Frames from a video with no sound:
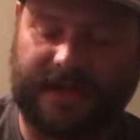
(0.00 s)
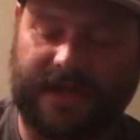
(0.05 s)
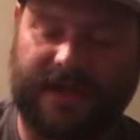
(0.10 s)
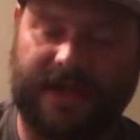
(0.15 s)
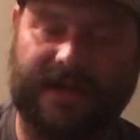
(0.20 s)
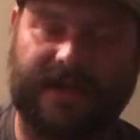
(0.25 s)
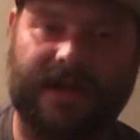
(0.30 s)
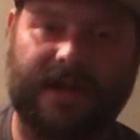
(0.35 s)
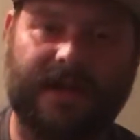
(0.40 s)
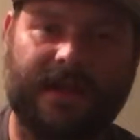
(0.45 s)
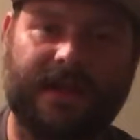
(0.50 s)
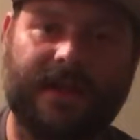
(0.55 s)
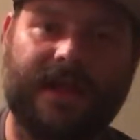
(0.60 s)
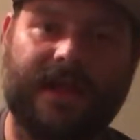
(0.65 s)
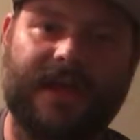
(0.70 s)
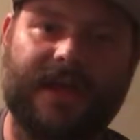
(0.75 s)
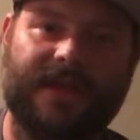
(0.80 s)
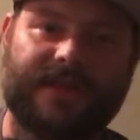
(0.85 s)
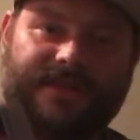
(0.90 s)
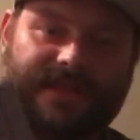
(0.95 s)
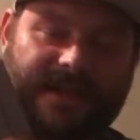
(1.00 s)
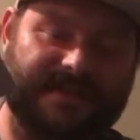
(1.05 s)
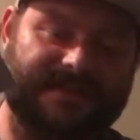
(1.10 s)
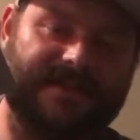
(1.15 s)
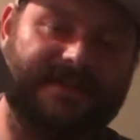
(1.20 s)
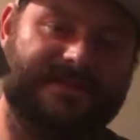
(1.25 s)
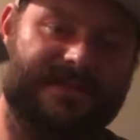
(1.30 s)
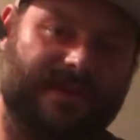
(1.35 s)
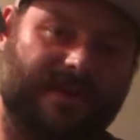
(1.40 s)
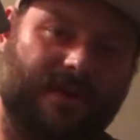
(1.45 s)
And
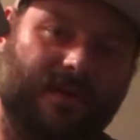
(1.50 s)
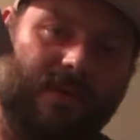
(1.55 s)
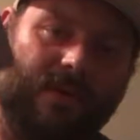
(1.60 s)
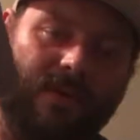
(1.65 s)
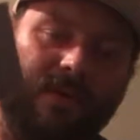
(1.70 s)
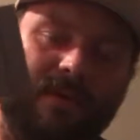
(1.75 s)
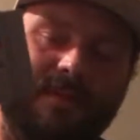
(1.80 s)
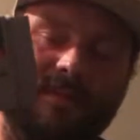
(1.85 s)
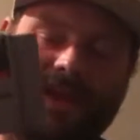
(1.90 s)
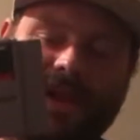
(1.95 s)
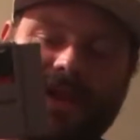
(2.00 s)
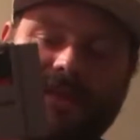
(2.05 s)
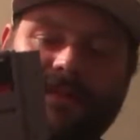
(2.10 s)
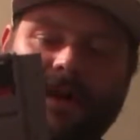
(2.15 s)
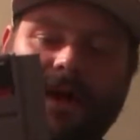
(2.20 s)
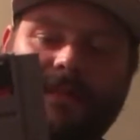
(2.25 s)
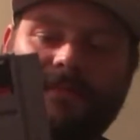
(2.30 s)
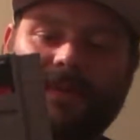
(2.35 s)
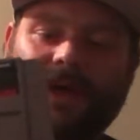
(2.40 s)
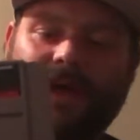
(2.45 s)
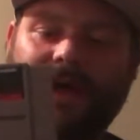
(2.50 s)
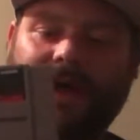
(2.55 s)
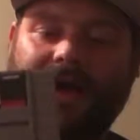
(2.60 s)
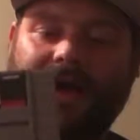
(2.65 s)
this is a cool beat 'em up.